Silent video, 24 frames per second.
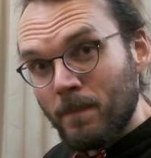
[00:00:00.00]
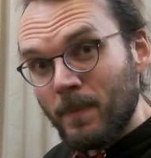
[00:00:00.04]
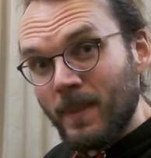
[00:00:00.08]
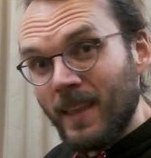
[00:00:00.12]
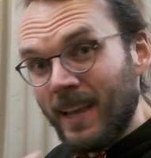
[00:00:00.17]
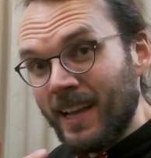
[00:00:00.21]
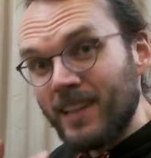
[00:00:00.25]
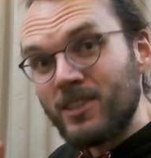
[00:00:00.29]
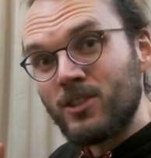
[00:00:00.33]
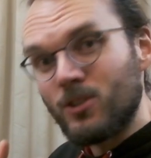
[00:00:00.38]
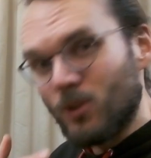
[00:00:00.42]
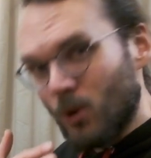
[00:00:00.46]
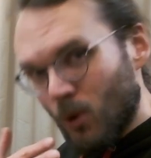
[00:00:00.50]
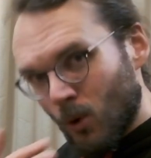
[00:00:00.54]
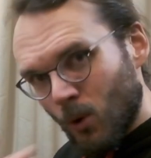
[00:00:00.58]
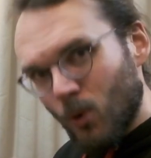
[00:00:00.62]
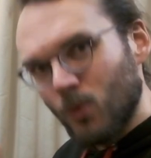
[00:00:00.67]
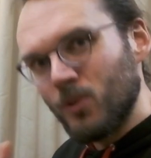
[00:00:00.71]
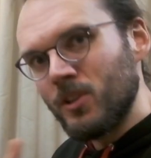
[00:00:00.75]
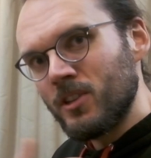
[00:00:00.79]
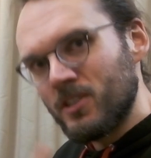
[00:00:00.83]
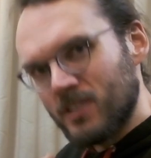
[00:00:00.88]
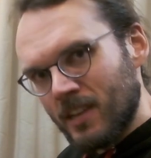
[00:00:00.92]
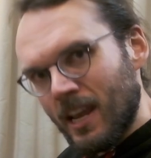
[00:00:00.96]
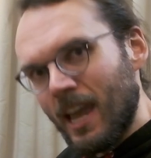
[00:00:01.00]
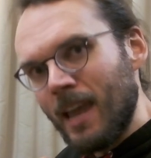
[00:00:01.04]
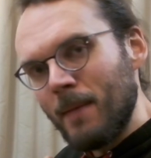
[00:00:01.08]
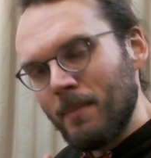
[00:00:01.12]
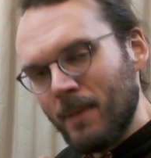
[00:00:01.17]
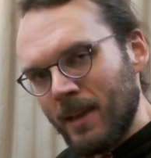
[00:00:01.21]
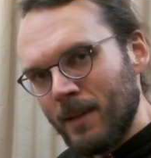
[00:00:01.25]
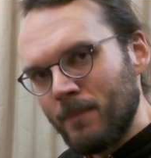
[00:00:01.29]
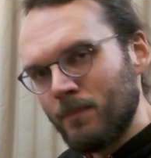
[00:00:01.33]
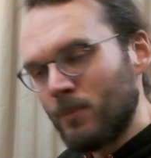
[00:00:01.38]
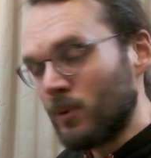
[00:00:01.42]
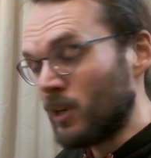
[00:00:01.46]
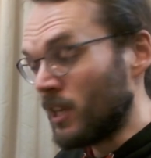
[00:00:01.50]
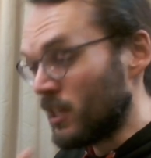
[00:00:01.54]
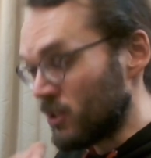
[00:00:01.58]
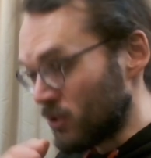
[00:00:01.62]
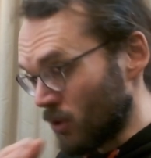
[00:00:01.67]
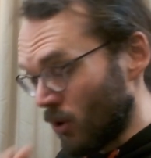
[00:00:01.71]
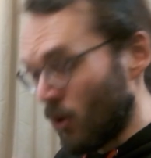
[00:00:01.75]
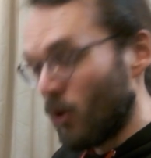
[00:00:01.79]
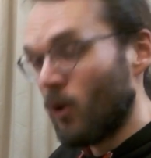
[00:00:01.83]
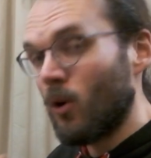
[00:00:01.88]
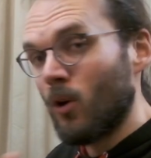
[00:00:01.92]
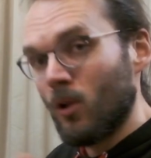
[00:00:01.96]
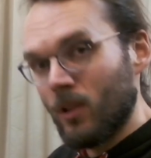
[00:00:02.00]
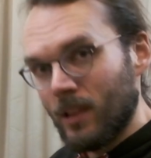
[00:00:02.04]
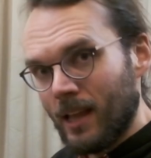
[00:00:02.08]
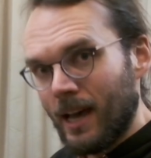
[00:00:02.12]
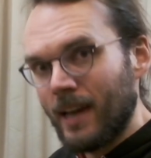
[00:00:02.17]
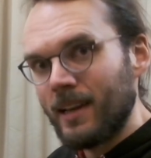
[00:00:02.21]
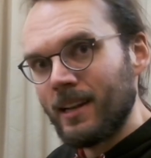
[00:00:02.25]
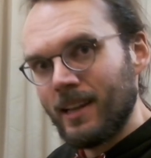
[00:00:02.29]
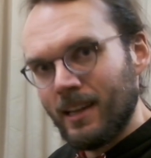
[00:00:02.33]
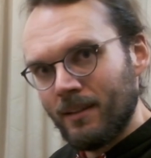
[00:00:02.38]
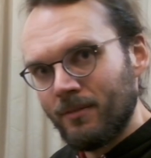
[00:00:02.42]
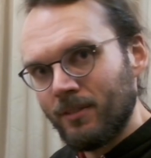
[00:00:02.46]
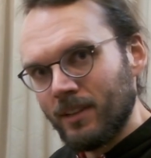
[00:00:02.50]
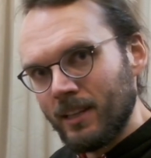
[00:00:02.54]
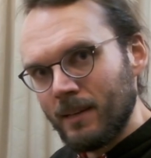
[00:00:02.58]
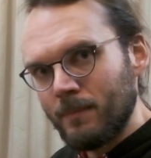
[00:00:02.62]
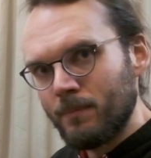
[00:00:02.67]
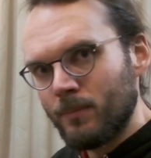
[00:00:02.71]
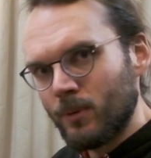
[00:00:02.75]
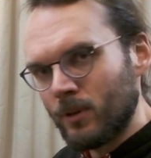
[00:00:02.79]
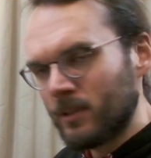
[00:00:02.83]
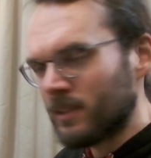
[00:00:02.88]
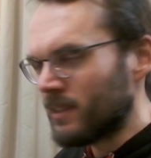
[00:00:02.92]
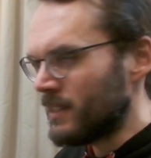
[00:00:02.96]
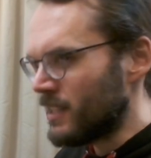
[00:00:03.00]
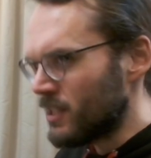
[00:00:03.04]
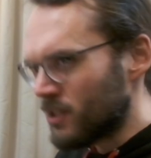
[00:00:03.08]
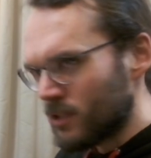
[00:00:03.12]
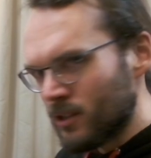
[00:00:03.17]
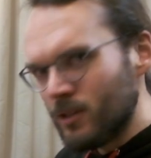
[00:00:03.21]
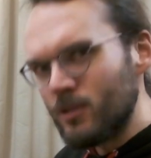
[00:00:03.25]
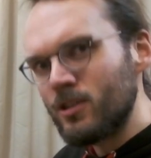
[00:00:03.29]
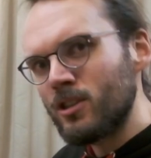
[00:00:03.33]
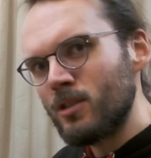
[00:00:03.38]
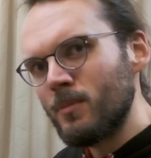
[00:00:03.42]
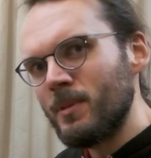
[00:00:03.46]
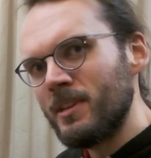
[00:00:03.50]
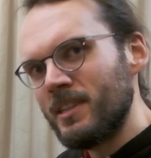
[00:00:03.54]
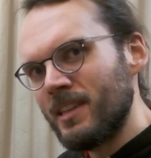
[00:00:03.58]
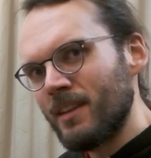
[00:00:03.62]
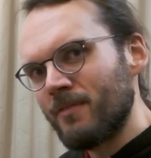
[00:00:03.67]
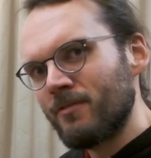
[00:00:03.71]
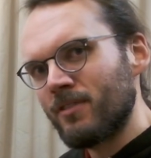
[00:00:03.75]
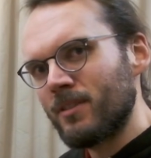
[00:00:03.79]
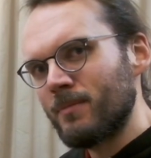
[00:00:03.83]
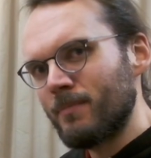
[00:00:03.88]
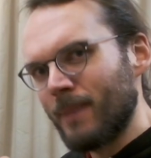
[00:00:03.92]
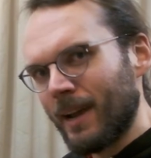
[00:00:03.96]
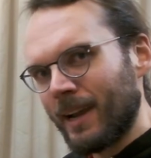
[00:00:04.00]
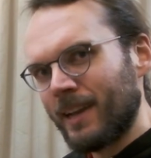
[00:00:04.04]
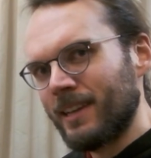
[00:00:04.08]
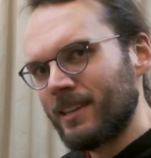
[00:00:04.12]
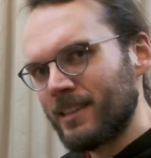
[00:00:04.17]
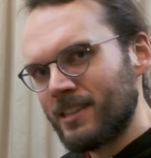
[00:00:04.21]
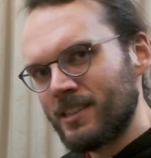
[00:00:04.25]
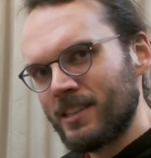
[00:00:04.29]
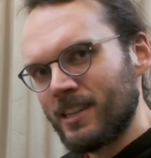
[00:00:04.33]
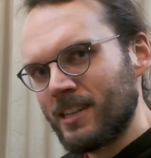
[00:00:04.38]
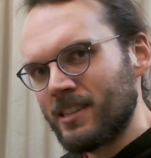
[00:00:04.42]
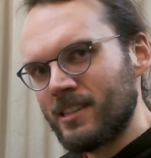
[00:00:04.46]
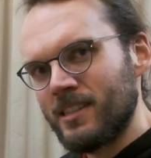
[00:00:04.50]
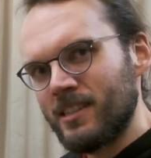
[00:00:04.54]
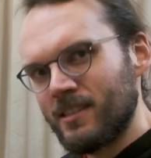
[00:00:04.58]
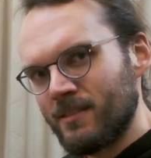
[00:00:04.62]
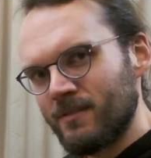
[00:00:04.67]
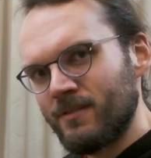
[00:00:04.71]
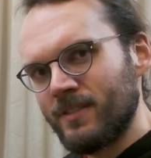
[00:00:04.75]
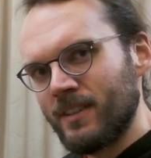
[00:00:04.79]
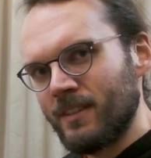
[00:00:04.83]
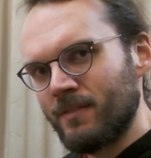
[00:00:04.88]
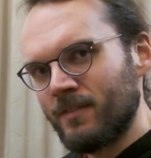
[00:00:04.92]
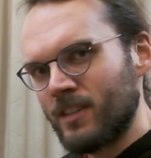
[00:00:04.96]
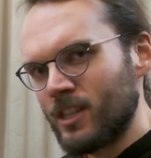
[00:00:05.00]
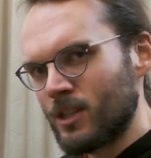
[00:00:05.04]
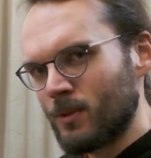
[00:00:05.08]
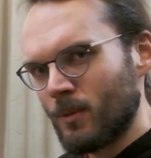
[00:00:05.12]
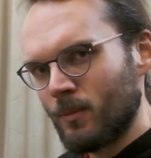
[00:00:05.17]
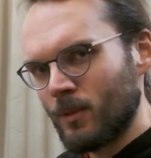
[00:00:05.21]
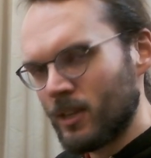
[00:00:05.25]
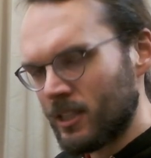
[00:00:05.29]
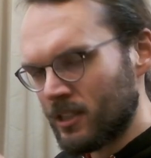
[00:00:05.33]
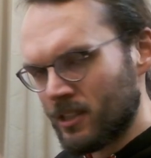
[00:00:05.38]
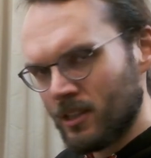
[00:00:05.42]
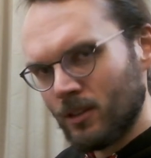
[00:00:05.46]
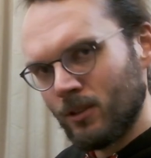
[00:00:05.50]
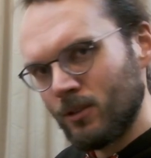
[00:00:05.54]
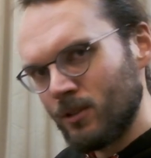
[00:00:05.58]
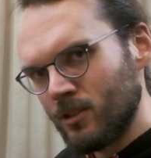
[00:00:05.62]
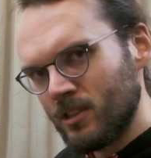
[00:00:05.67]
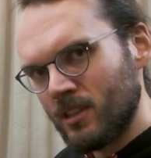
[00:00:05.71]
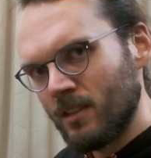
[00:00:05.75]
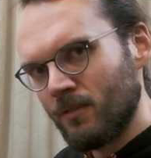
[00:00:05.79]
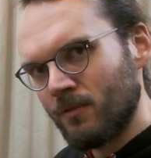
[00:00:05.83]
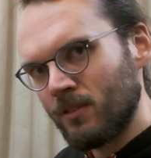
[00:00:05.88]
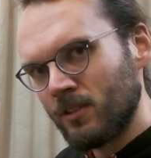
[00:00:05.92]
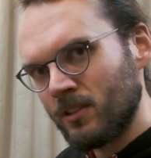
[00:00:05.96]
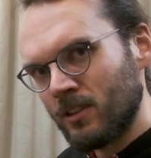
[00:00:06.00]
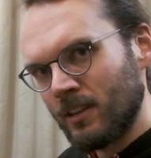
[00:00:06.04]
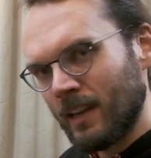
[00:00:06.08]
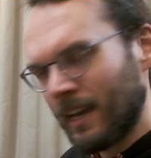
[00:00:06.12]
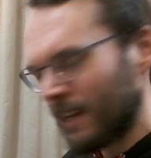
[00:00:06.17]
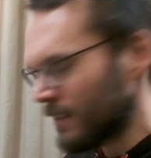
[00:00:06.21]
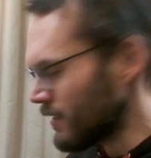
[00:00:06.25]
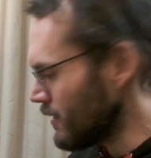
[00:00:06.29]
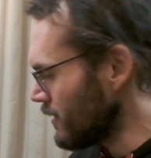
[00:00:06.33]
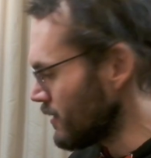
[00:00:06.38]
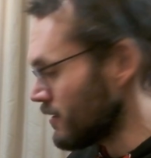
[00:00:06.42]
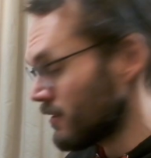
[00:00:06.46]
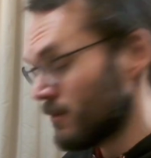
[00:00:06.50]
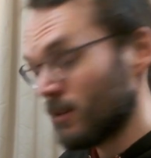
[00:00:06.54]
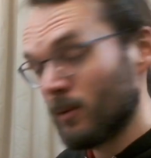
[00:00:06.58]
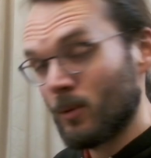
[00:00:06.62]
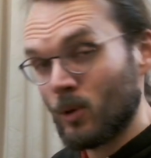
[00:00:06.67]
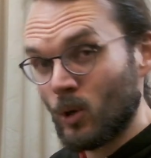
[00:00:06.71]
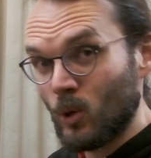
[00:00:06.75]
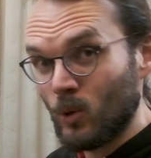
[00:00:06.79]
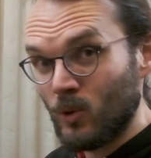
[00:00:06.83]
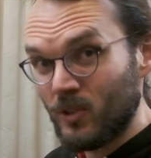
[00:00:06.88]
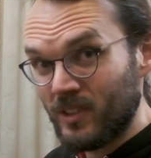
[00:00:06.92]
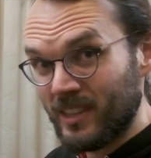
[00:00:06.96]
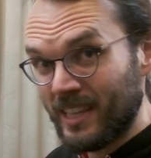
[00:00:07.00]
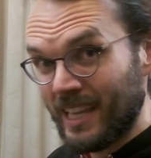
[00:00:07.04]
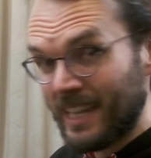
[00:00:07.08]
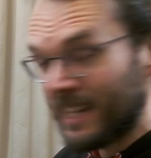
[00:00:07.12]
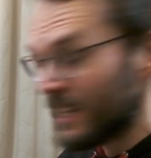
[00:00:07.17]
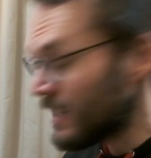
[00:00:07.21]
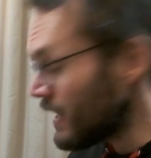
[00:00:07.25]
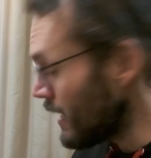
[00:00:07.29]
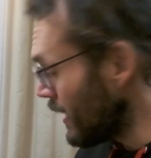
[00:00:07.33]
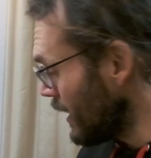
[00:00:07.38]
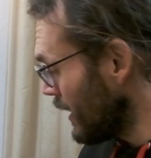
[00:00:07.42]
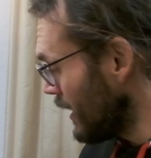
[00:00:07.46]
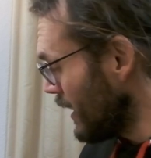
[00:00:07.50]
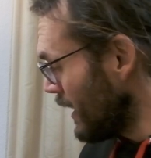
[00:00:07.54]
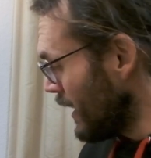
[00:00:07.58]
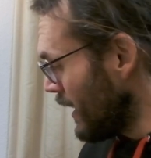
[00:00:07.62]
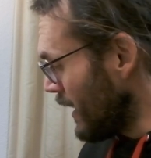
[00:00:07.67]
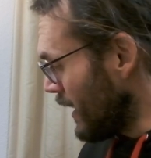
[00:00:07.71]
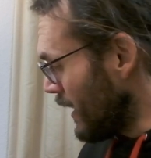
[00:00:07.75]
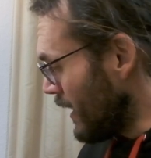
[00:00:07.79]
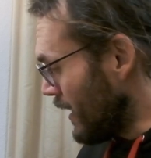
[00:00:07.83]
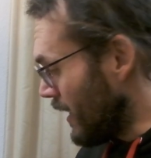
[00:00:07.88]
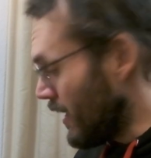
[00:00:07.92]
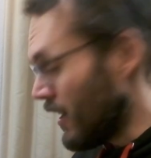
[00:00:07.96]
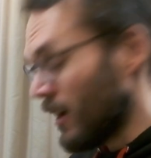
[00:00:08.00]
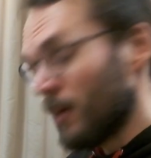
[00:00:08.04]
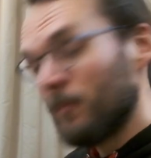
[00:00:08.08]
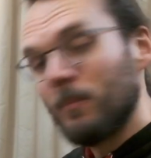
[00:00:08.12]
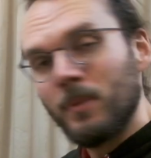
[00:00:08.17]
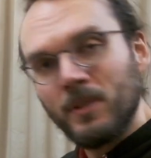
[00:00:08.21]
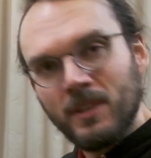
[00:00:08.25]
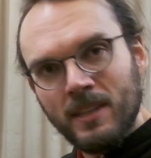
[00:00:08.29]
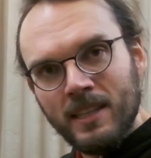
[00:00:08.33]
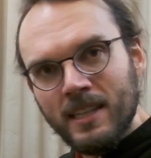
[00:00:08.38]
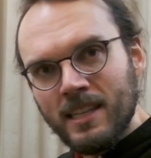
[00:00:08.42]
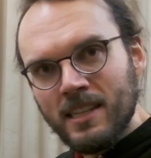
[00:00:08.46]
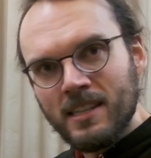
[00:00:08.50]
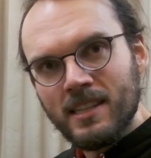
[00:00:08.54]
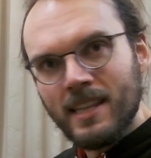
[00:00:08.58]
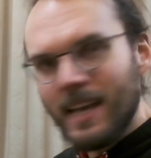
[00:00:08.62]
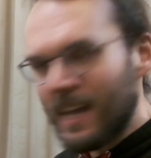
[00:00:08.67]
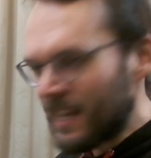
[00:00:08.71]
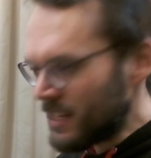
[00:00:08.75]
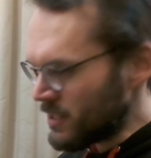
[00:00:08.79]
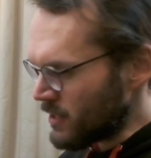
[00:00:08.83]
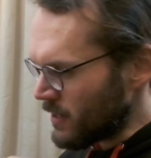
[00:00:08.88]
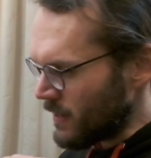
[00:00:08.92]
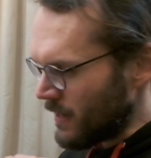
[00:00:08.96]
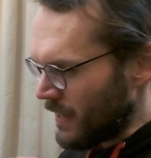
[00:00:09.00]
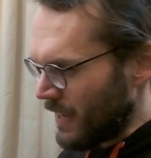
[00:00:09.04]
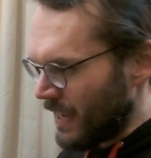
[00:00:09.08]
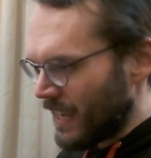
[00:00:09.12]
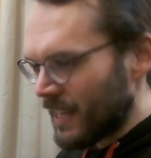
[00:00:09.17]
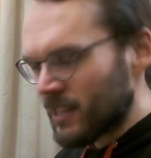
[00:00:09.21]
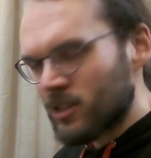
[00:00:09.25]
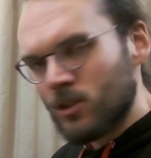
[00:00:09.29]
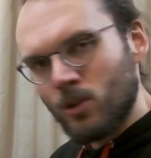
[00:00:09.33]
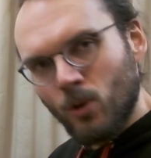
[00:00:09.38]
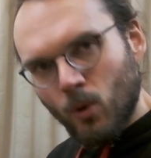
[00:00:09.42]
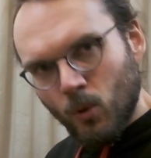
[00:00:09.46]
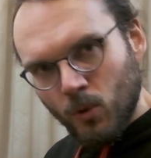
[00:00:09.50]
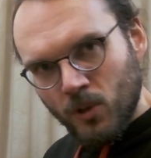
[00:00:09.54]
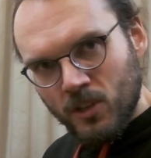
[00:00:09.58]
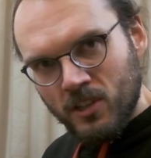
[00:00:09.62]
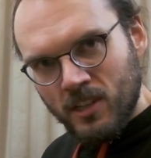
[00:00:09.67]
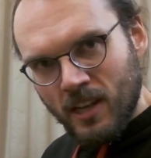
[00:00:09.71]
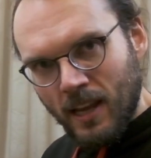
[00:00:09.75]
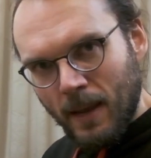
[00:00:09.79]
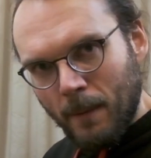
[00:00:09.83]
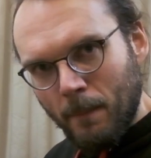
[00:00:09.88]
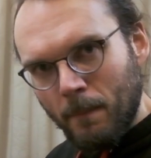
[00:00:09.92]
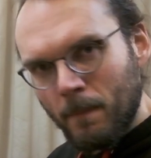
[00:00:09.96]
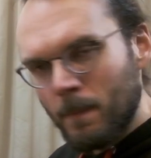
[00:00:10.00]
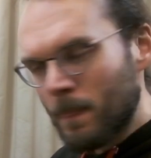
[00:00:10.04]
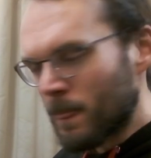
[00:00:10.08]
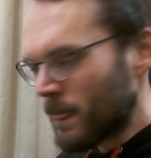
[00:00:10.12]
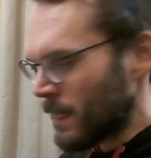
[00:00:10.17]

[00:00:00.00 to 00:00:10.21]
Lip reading: it's all the same input, it's all line level input. This used to be different back in the 60s and 50s when we still used different connectors, they were called DIN, but these days it's all the same.